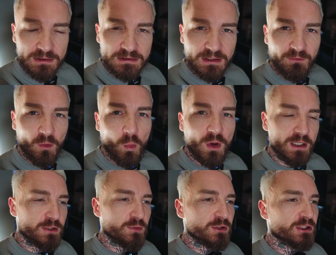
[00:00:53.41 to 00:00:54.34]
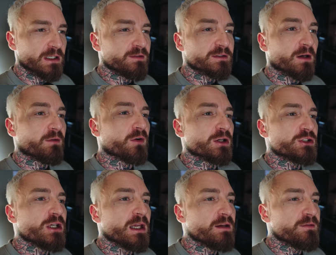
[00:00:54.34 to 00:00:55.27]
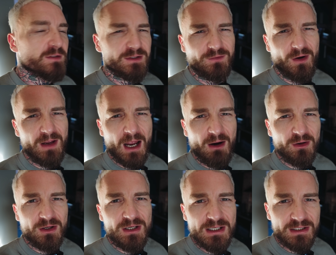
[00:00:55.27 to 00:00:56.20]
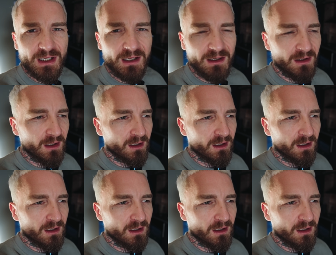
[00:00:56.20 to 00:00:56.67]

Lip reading: stuff I wanted to achieve, stuff I achieved. It's very arrogant, isn't it?